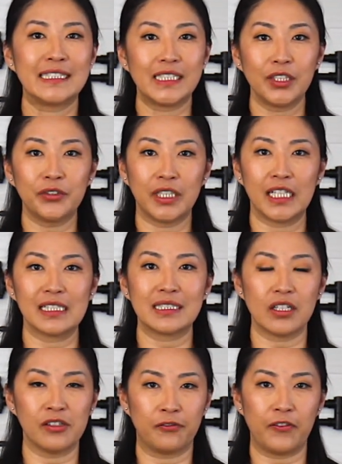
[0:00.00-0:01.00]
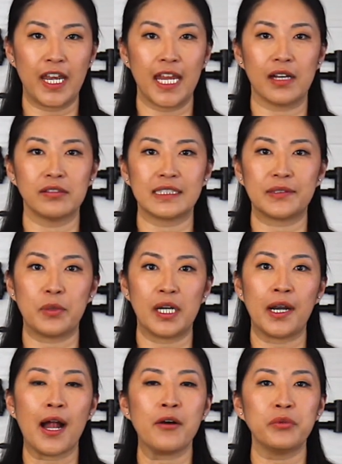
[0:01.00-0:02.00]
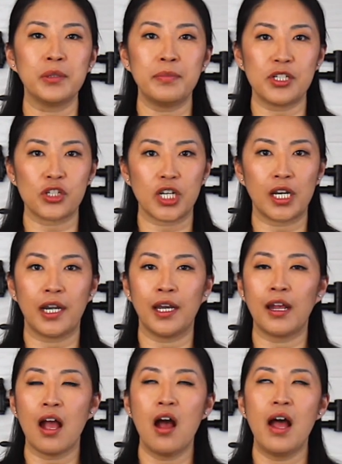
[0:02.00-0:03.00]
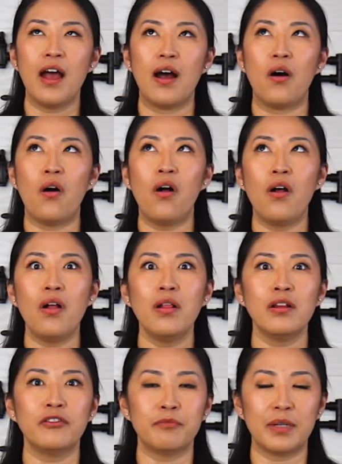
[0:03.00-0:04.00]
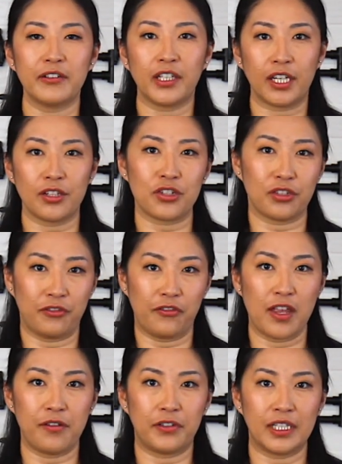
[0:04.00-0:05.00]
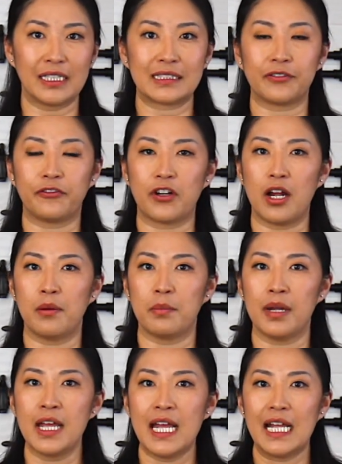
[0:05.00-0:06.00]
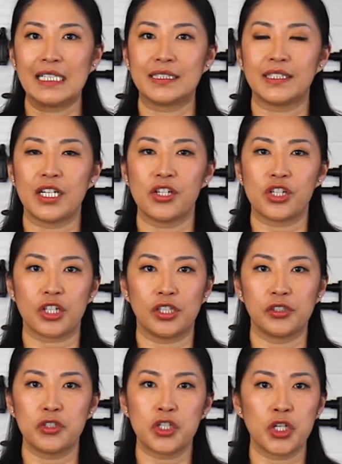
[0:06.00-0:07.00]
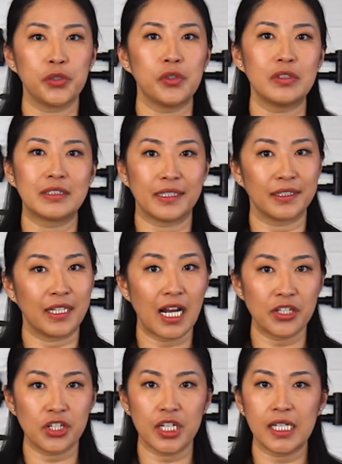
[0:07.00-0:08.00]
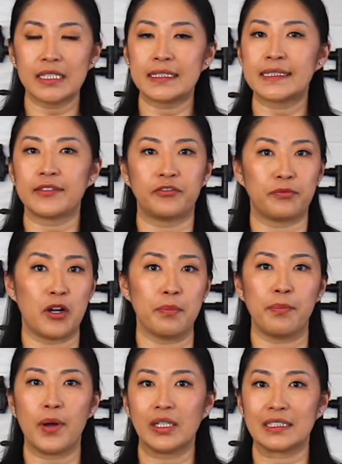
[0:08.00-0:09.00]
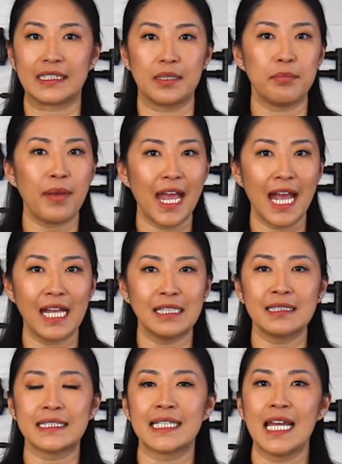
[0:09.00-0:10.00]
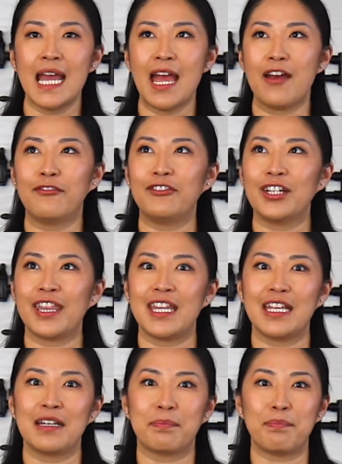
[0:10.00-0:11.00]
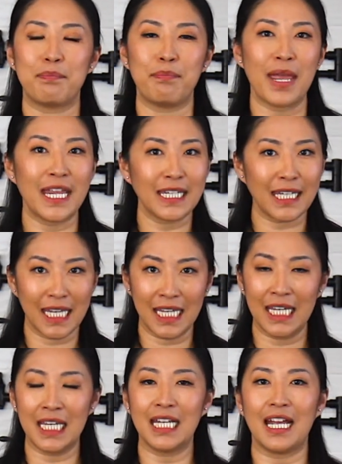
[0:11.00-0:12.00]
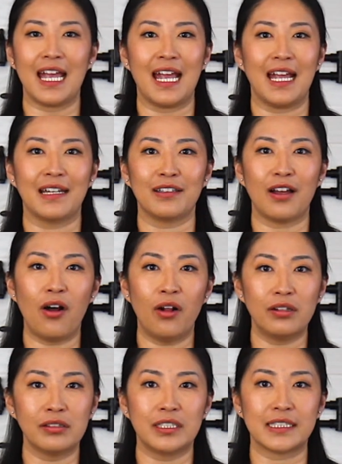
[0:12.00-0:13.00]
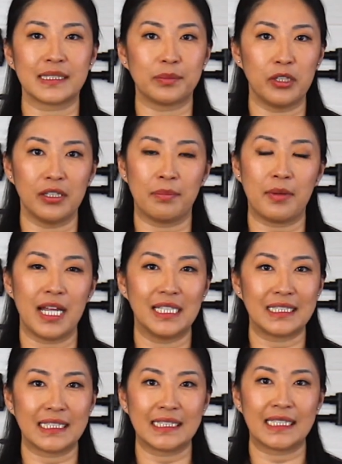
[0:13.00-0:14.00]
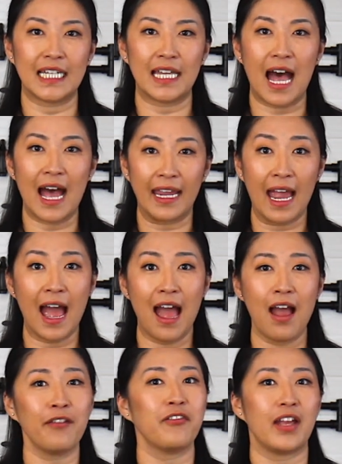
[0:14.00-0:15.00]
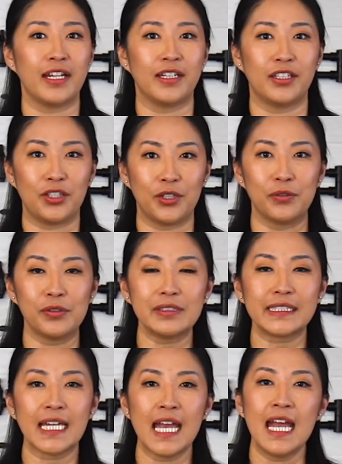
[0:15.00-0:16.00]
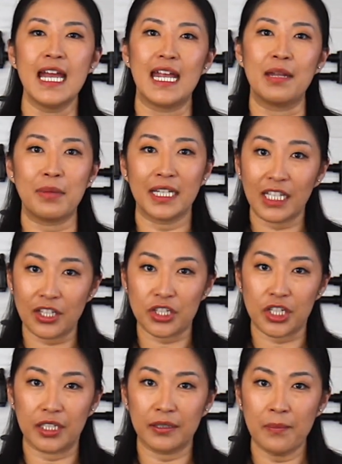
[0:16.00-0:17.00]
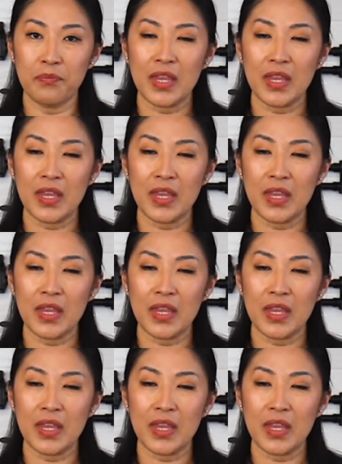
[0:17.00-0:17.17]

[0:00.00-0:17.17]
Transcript: series of videos where I will be sharing all of my kitchen favorites, from essential tools and gadgets, from pots and pans, everything baking, and all the small appliances that I have and use in my kitchen.